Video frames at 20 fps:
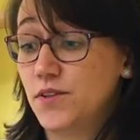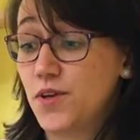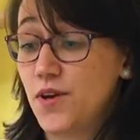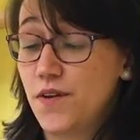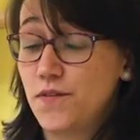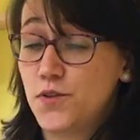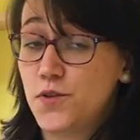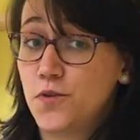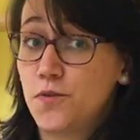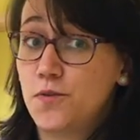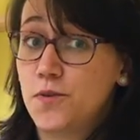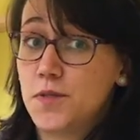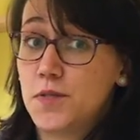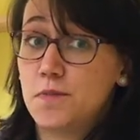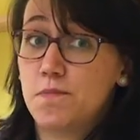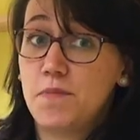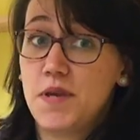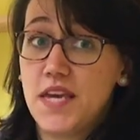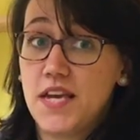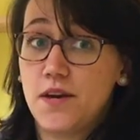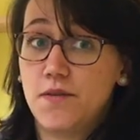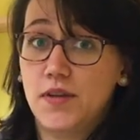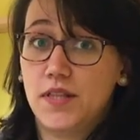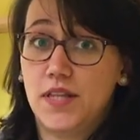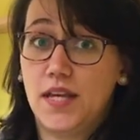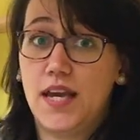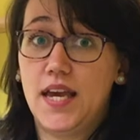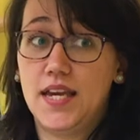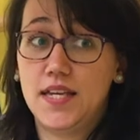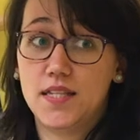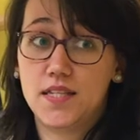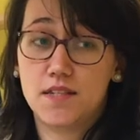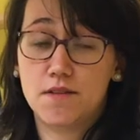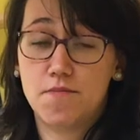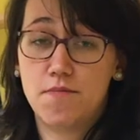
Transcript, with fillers: you have to speak with kids